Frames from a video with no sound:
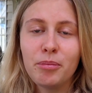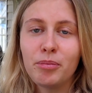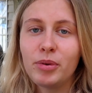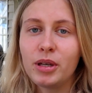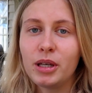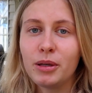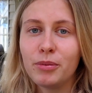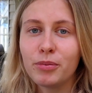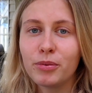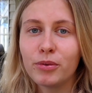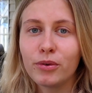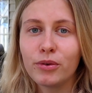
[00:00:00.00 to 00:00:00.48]

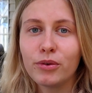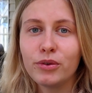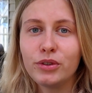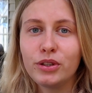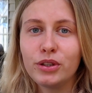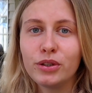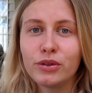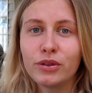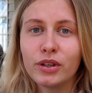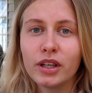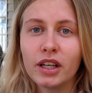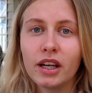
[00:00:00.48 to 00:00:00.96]
people
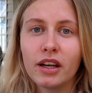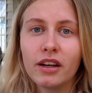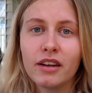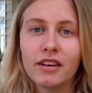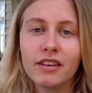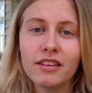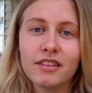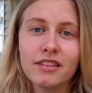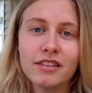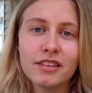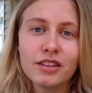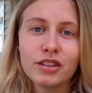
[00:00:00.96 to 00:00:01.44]
you
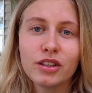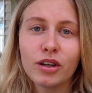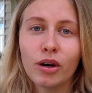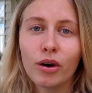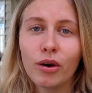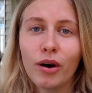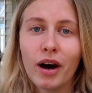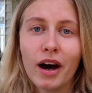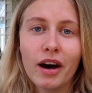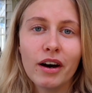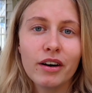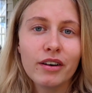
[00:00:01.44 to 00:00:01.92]
can
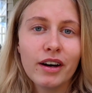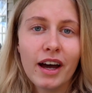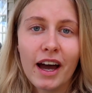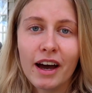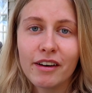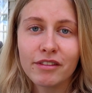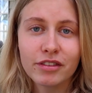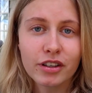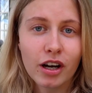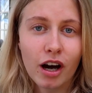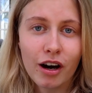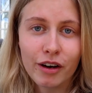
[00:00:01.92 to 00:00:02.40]
go out,
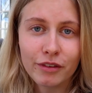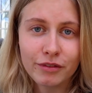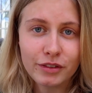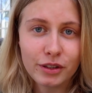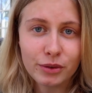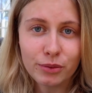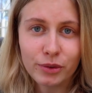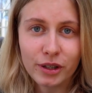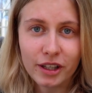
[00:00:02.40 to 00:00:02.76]
have coffee